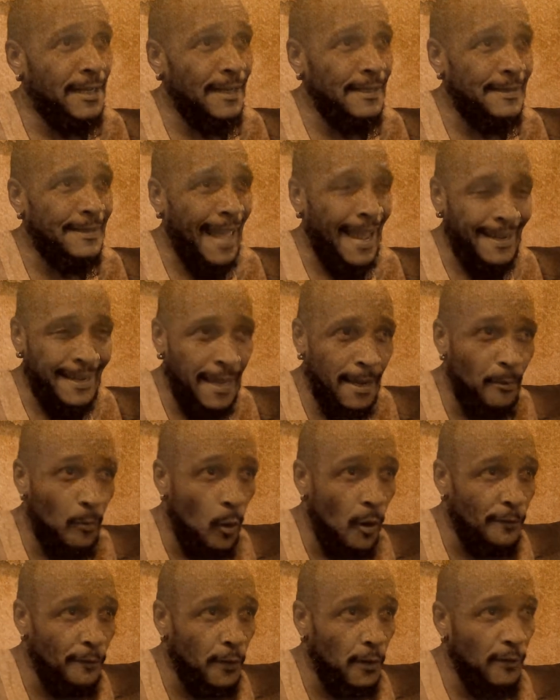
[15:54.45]
that came
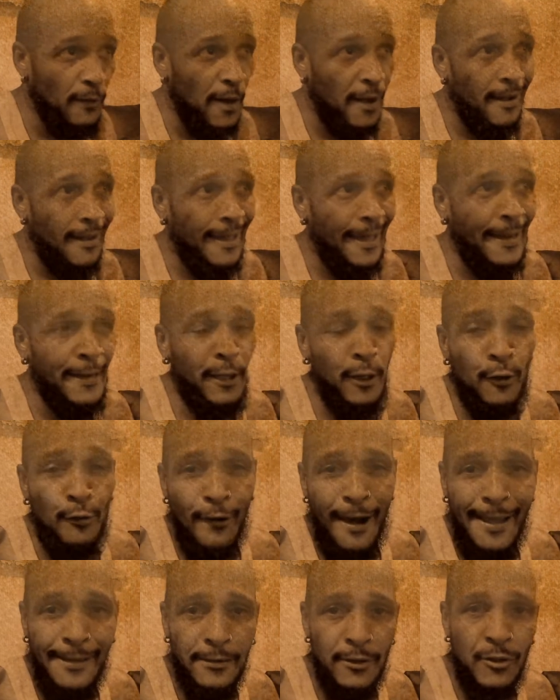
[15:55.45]
off of a Eddie
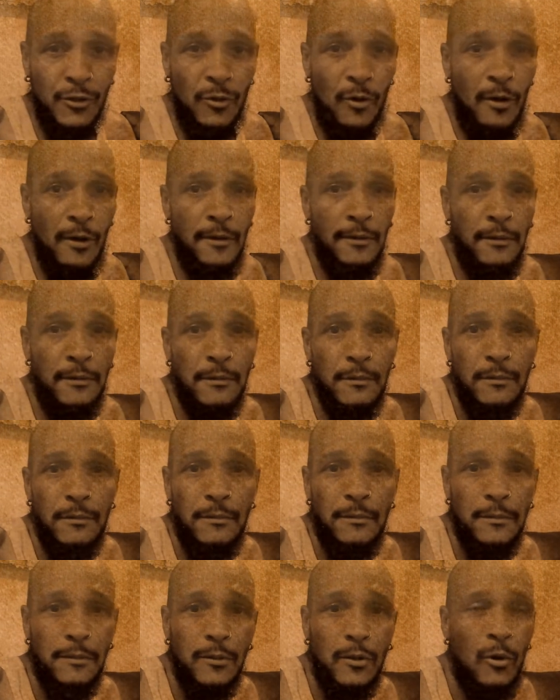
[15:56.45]
Grant song
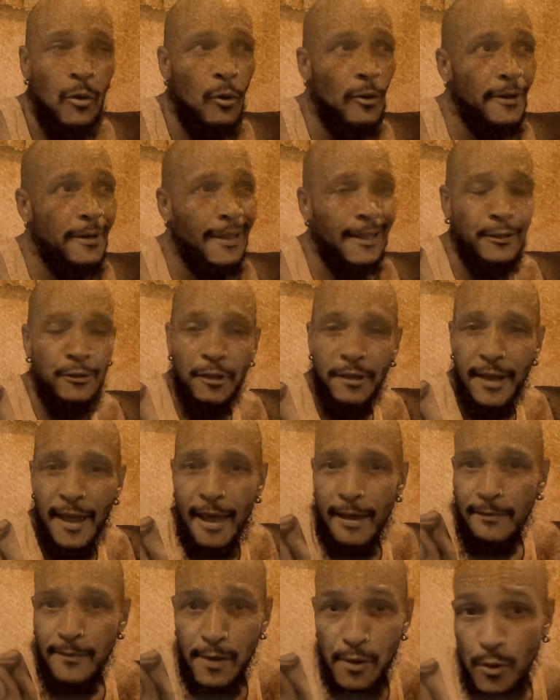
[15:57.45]
called Electric
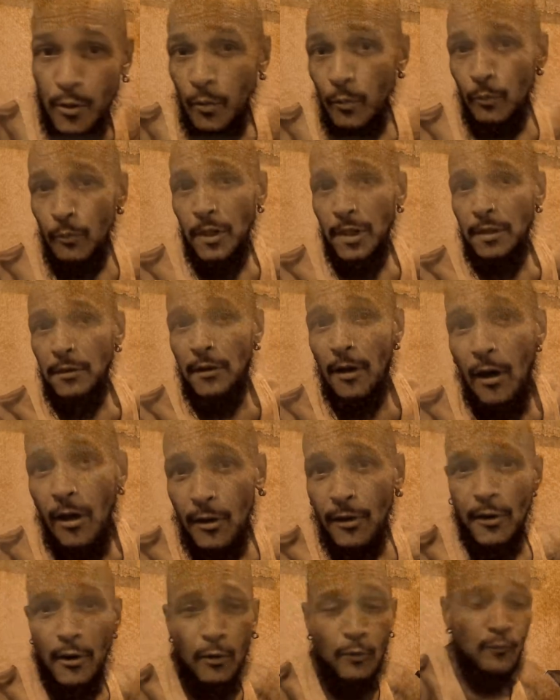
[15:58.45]
Avenue. We
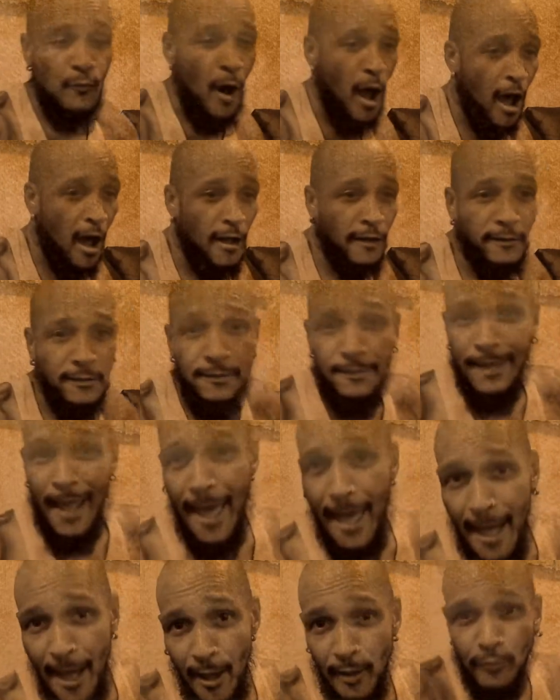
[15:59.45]
gonna rock
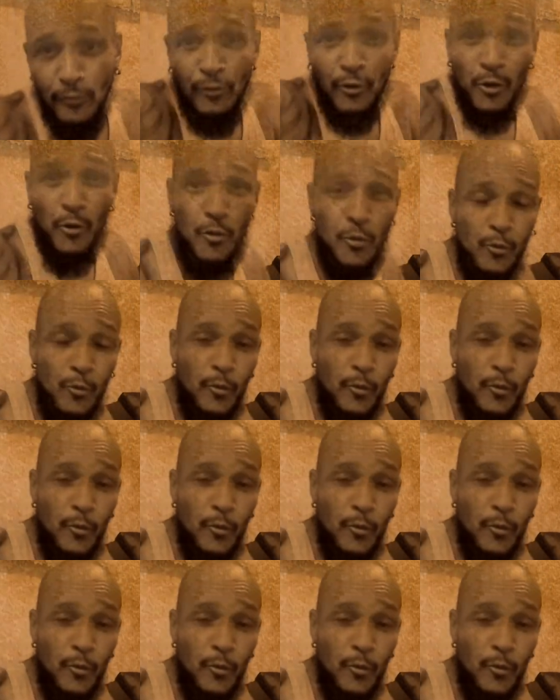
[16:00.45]
down to